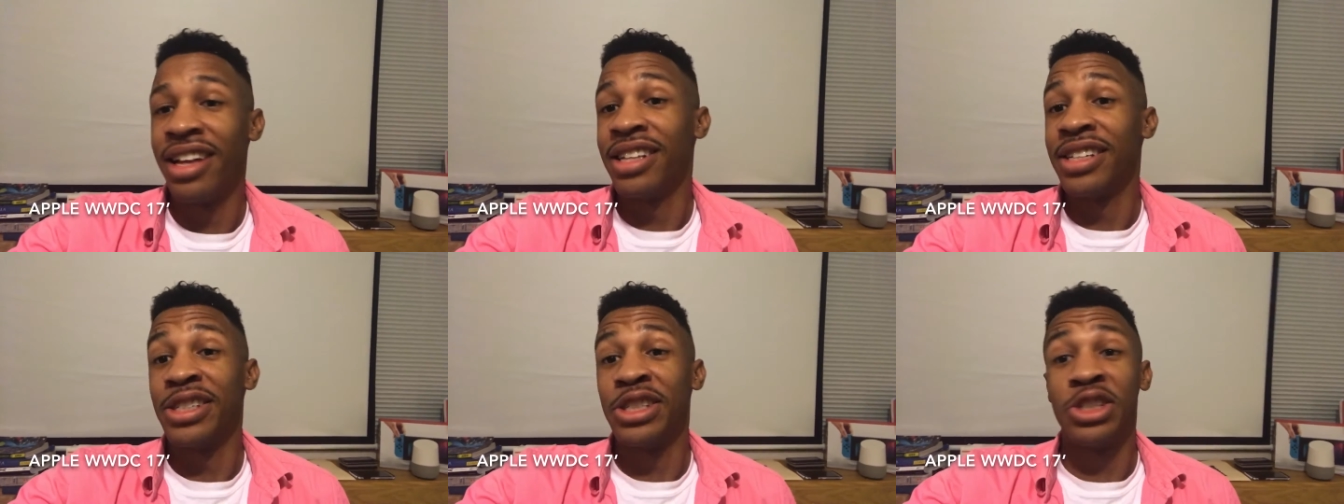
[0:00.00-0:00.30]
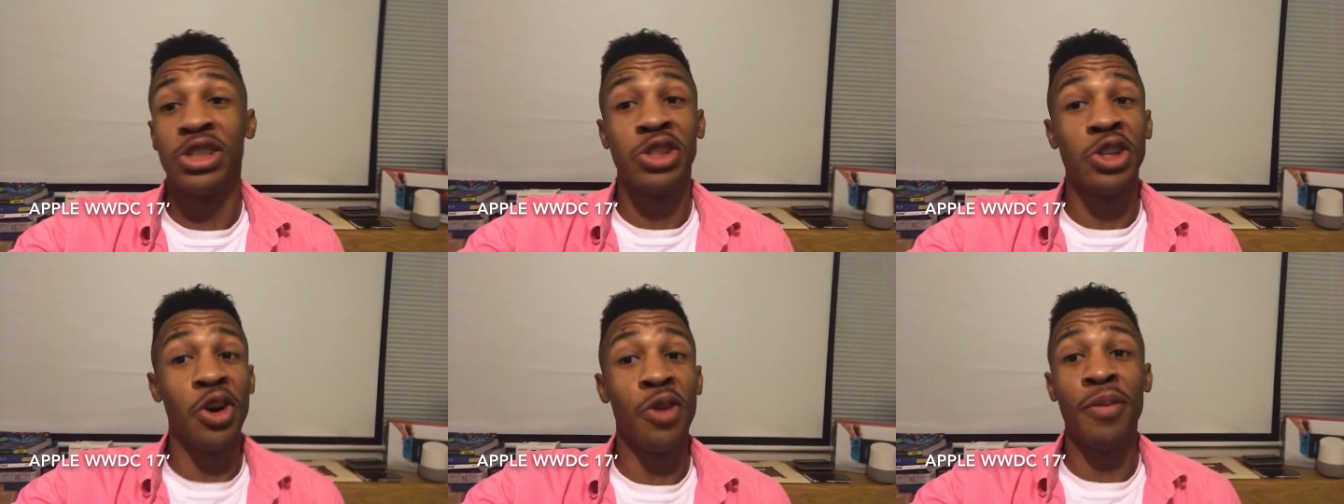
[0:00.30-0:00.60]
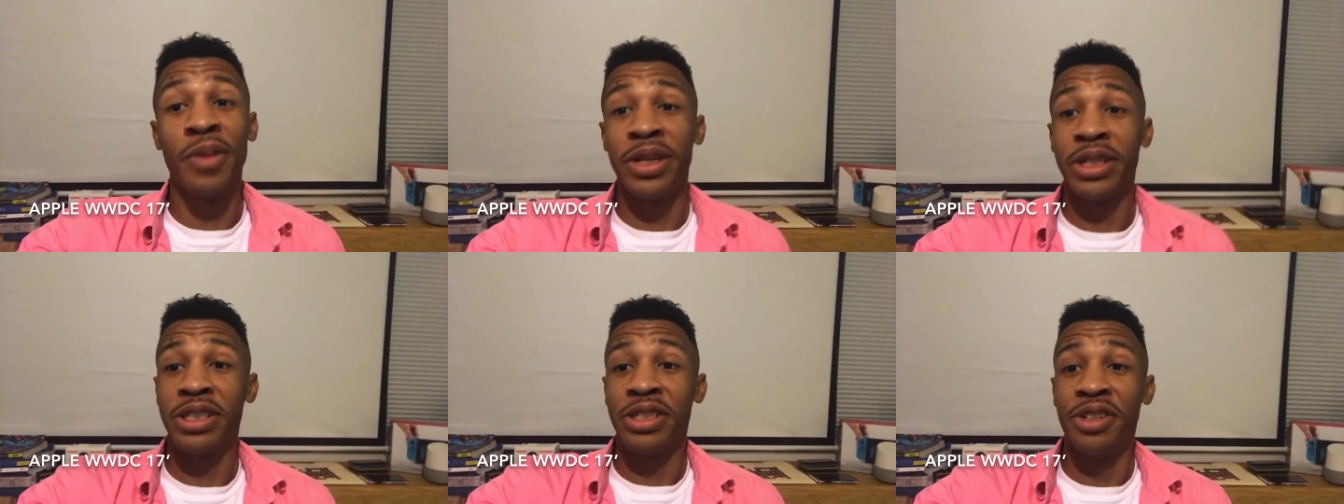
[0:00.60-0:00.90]
So
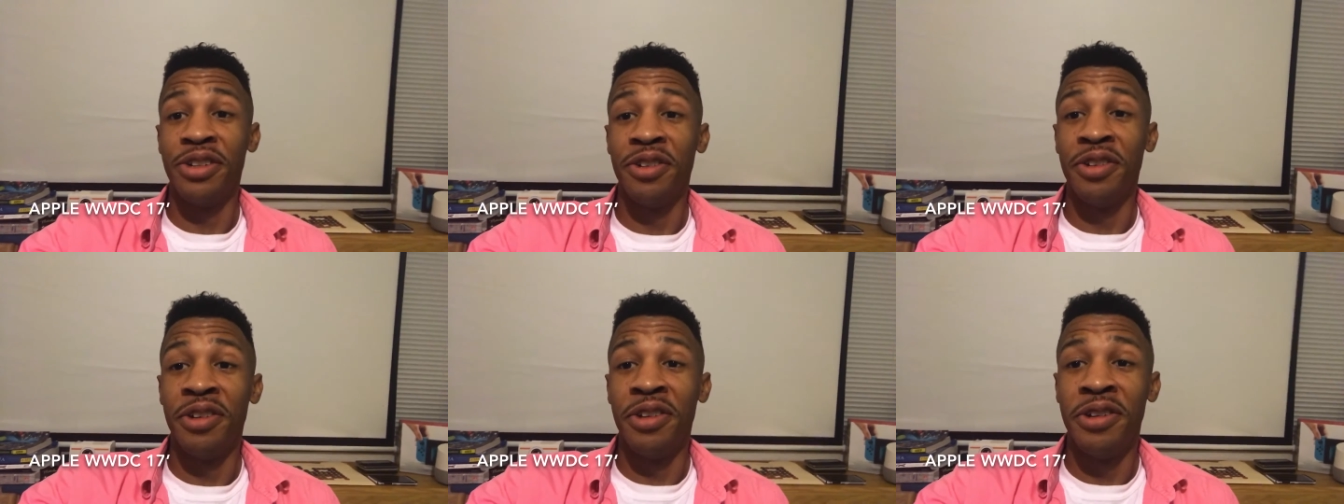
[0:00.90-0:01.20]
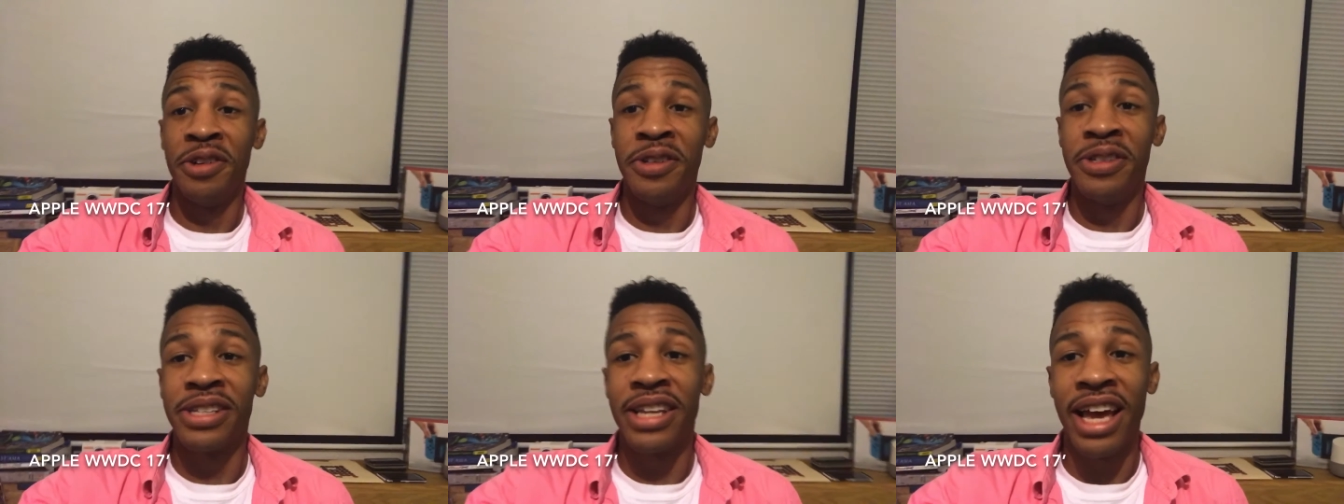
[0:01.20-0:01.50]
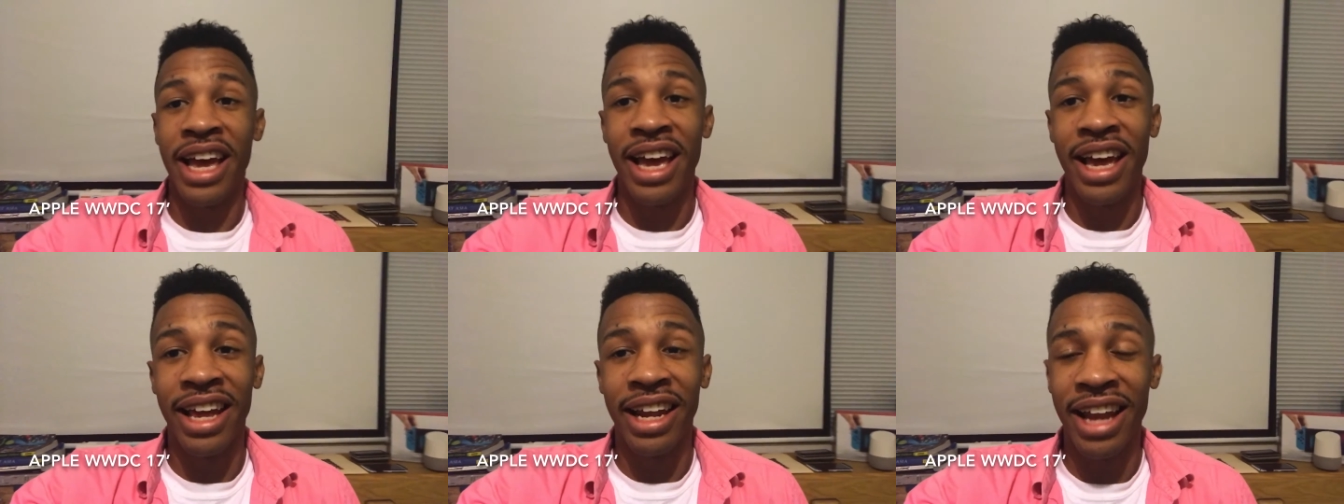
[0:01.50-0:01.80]
much new news
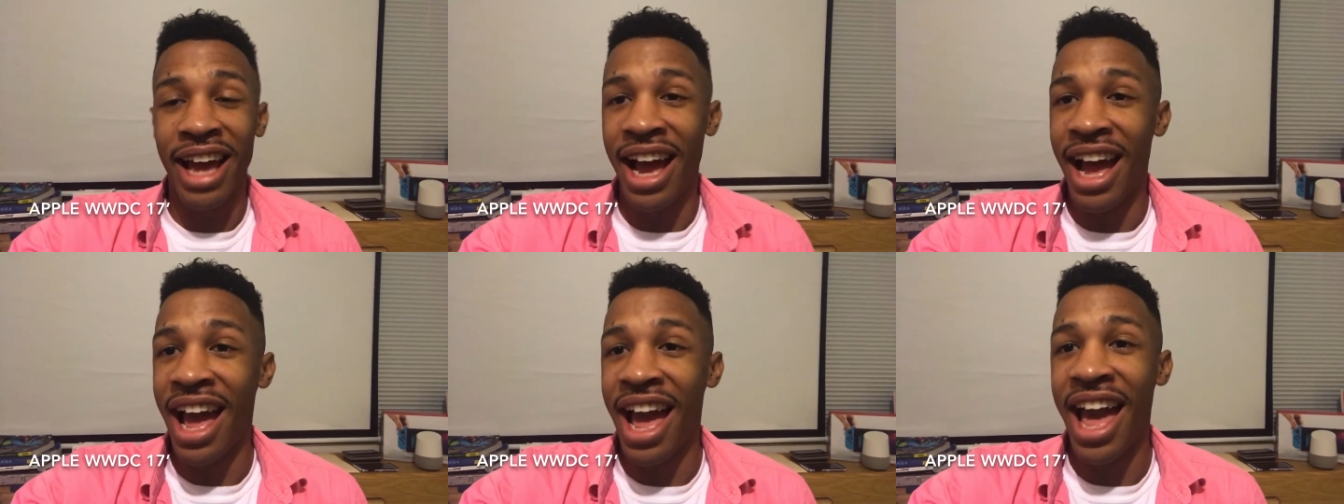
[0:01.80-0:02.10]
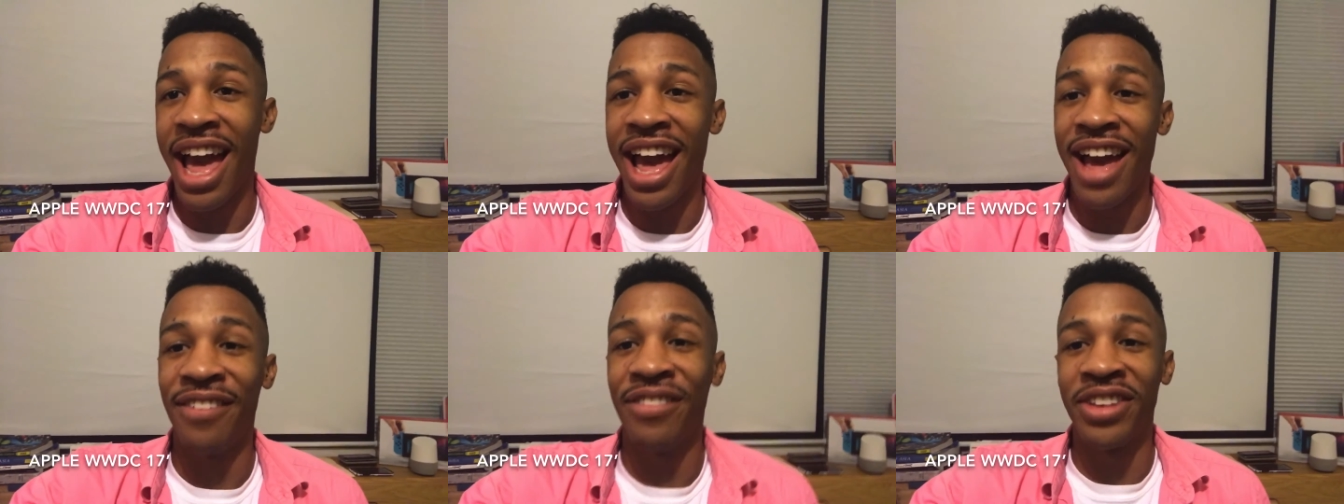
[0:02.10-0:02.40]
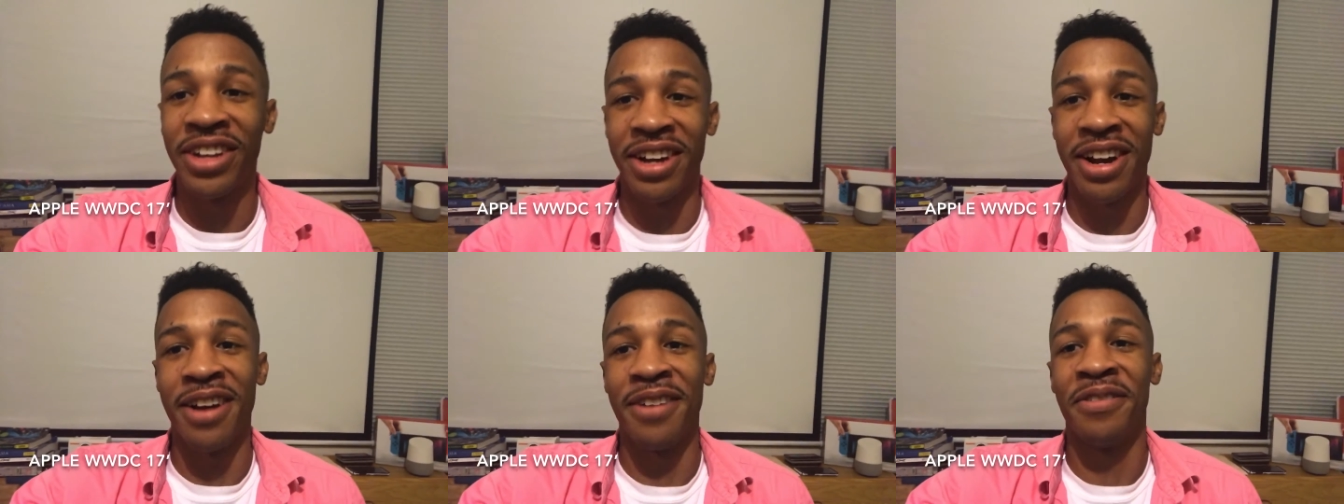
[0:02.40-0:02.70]
and I have
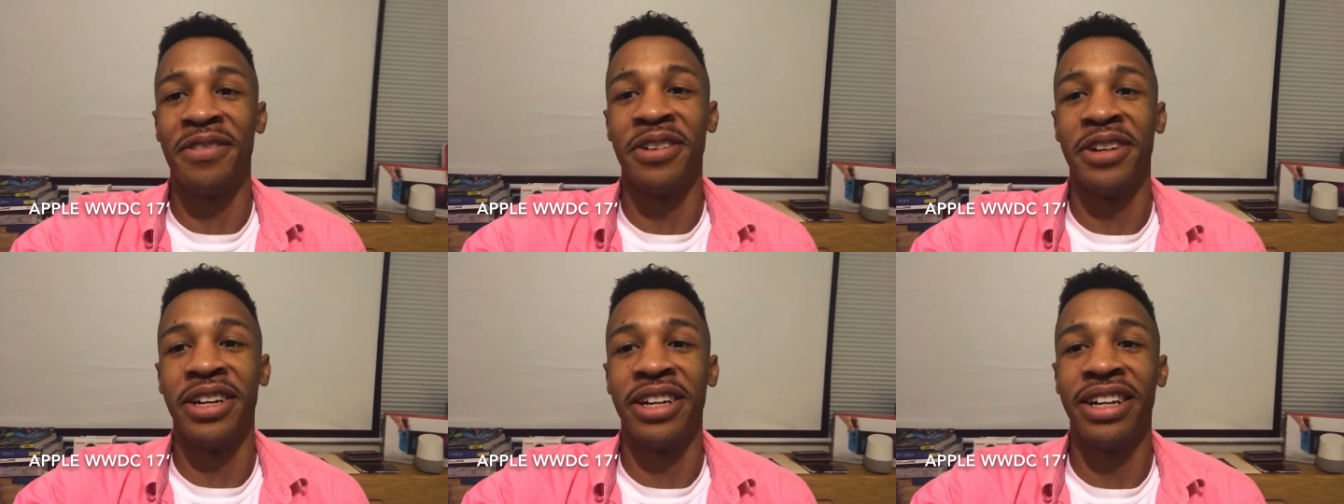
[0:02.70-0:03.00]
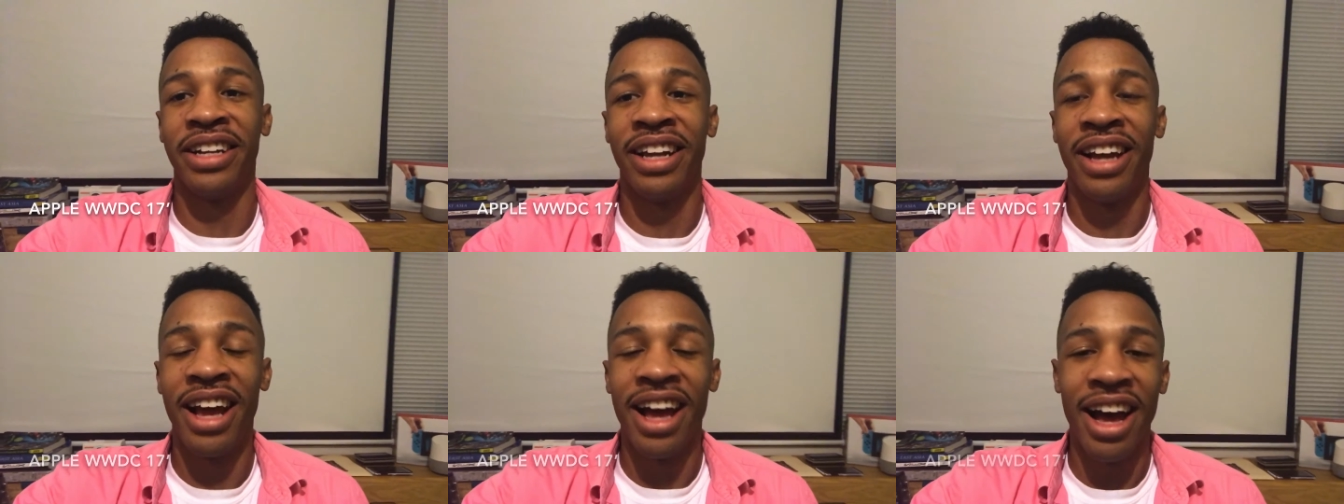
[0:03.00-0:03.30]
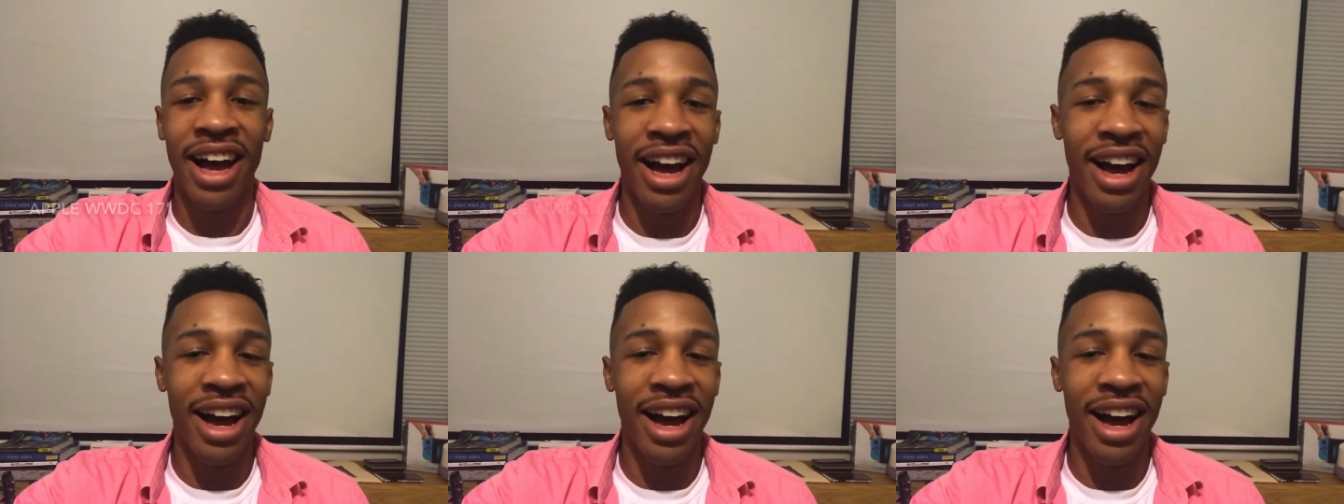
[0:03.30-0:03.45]
to cover it.